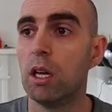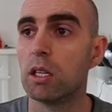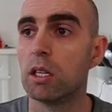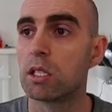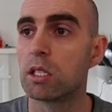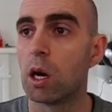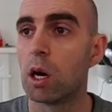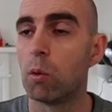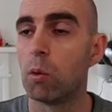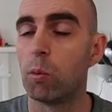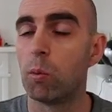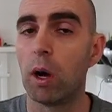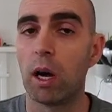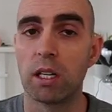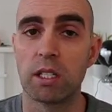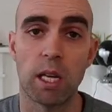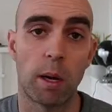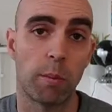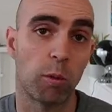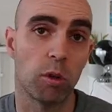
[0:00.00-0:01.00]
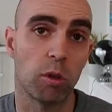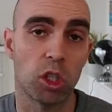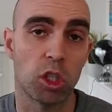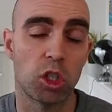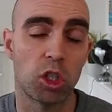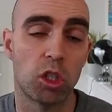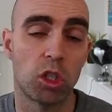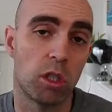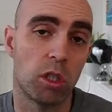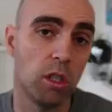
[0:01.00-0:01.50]
So, except we'll just
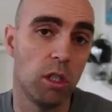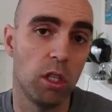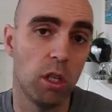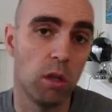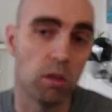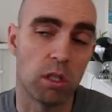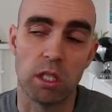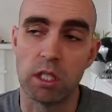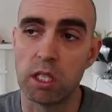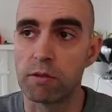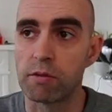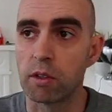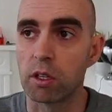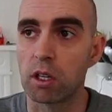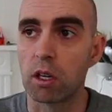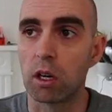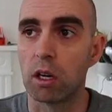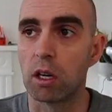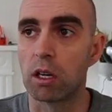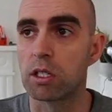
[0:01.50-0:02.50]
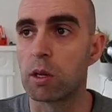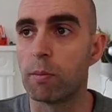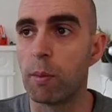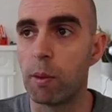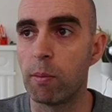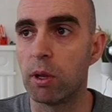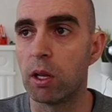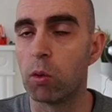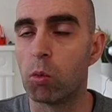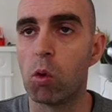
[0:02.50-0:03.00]
use a different color. So
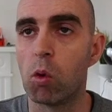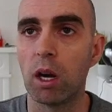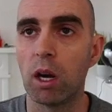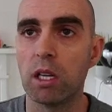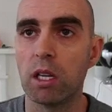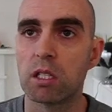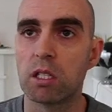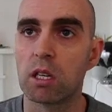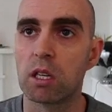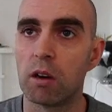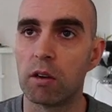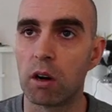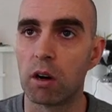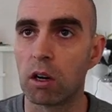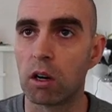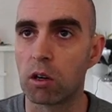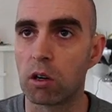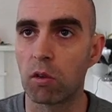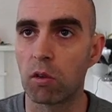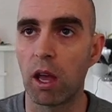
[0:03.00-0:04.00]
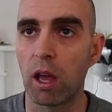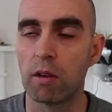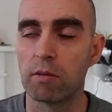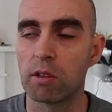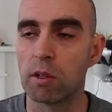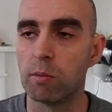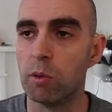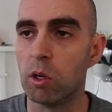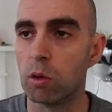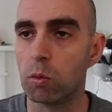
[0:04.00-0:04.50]
maybe the white or gray of
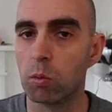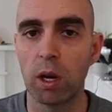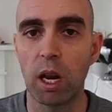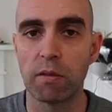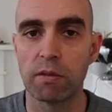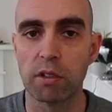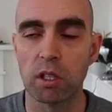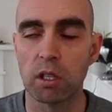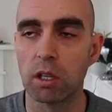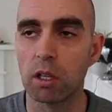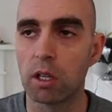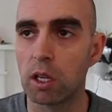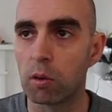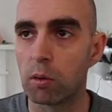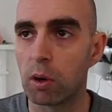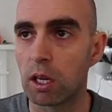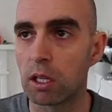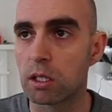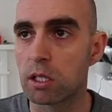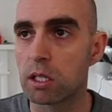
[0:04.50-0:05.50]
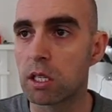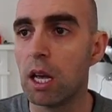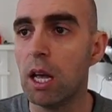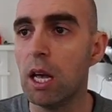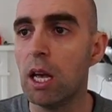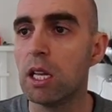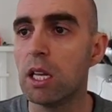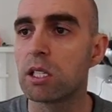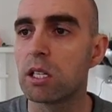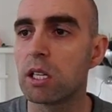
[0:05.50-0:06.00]
the moon, whatever color you want.
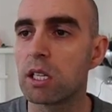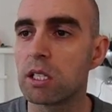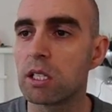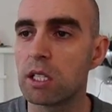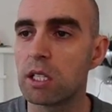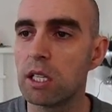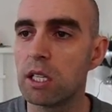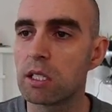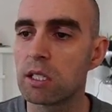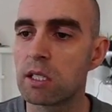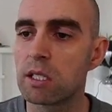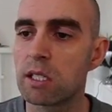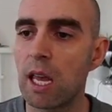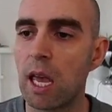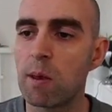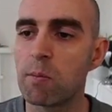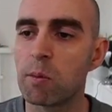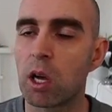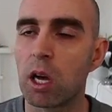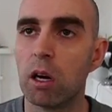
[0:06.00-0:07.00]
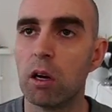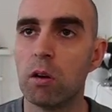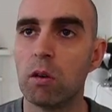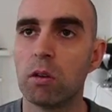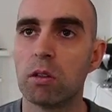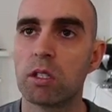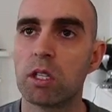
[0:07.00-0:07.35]
So you can see it's the same code.